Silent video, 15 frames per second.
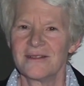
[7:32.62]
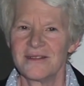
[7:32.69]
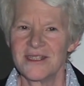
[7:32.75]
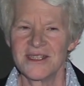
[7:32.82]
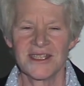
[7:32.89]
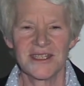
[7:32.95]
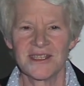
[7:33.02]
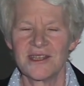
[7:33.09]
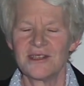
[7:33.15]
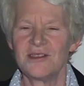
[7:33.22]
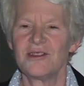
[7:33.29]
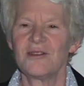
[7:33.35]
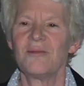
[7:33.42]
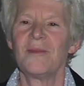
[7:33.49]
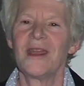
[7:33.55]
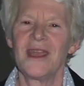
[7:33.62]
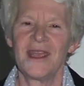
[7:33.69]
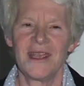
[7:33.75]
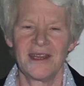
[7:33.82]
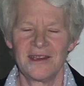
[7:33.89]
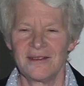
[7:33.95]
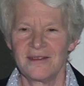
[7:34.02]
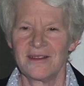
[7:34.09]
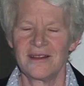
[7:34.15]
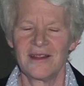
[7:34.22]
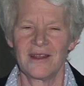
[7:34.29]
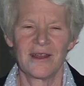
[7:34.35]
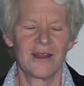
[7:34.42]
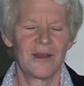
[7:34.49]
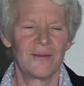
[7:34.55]
This is the domain
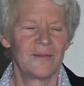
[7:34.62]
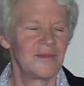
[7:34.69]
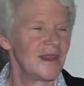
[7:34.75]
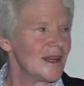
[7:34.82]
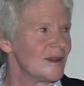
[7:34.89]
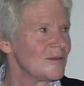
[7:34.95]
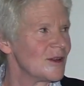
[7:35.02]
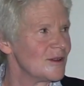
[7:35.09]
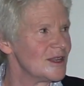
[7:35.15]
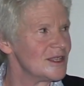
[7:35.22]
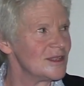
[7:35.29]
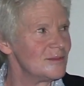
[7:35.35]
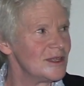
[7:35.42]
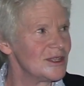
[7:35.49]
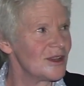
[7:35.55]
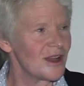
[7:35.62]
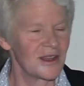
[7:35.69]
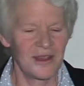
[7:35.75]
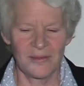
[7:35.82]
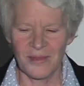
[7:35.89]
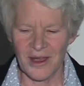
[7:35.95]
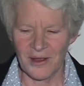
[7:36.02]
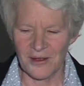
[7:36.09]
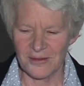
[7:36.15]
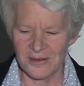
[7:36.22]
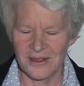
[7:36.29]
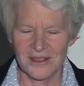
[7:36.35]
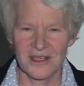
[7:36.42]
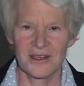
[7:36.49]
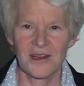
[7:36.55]
that I'm going to be talking about
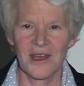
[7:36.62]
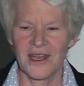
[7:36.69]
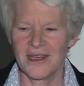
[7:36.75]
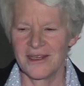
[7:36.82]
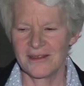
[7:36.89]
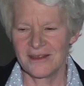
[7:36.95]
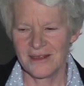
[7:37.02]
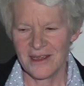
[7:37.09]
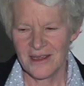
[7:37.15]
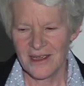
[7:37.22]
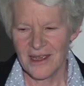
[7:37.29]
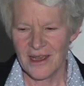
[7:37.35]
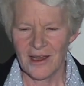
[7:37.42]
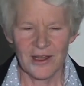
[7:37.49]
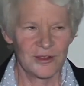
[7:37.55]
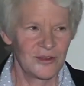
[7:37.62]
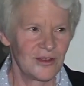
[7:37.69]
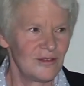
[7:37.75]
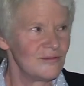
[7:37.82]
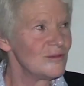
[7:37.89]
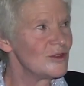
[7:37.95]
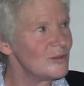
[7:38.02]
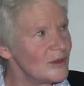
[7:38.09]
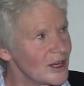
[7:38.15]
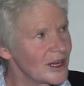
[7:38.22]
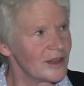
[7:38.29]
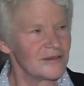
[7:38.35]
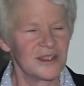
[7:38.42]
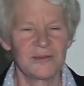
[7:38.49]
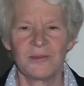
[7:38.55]
tonight under the
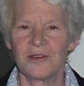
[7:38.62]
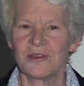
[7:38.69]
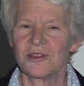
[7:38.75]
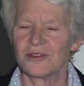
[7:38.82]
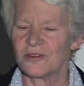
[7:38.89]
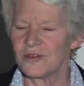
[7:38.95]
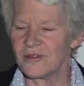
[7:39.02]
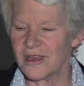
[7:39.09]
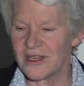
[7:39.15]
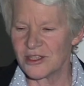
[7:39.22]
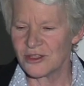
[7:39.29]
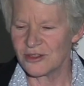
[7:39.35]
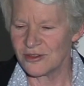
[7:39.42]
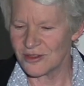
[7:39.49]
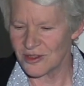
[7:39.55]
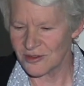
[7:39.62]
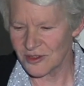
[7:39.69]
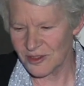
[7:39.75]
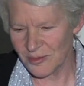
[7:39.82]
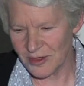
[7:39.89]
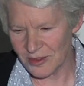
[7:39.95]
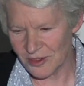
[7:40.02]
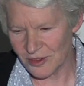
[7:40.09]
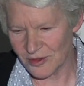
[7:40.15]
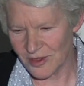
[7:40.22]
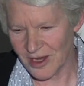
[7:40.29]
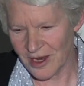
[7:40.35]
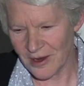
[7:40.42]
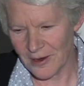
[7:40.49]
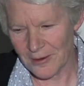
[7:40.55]
rubric of spiritual issues or spiritual
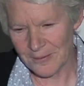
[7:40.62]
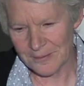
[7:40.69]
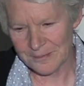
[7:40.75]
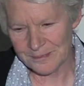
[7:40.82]
care.